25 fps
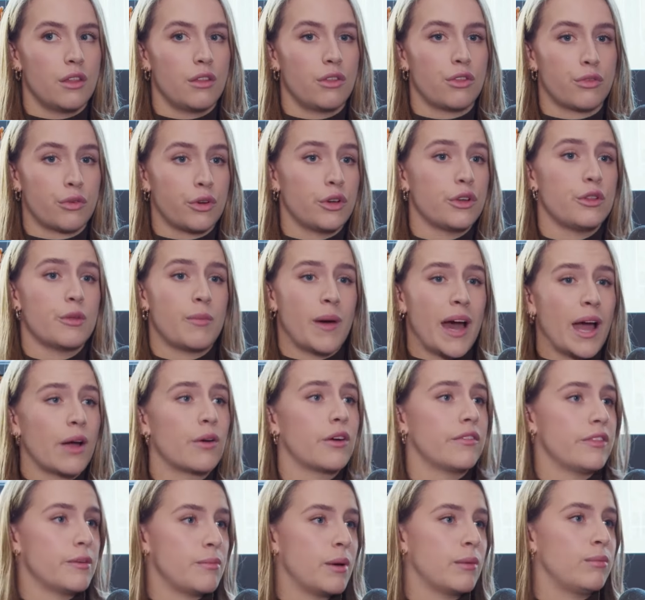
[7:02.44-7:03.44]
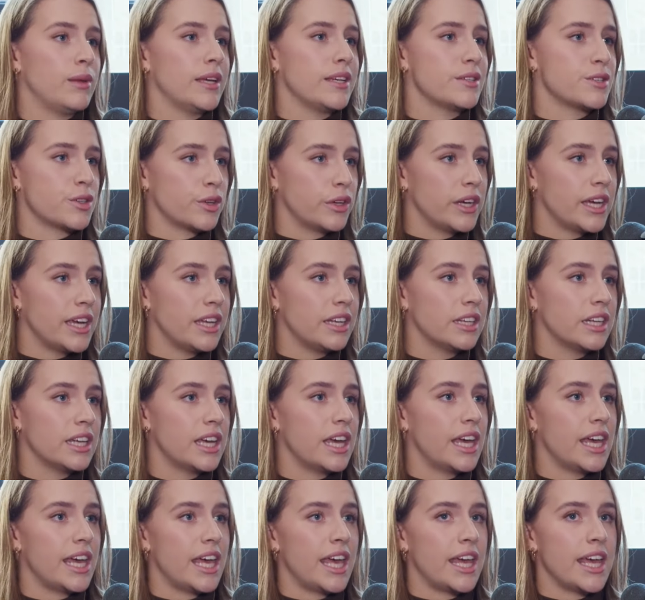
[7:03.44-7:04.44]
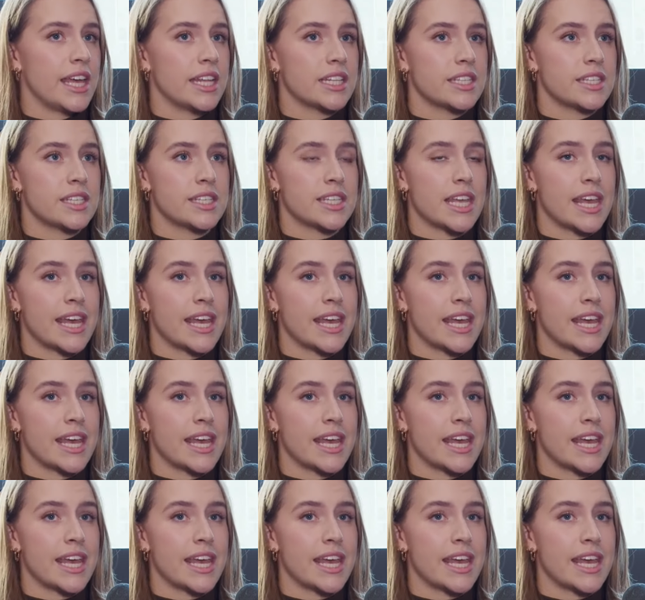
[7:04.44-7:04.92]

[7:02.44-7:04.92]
through the power of the public screen. It's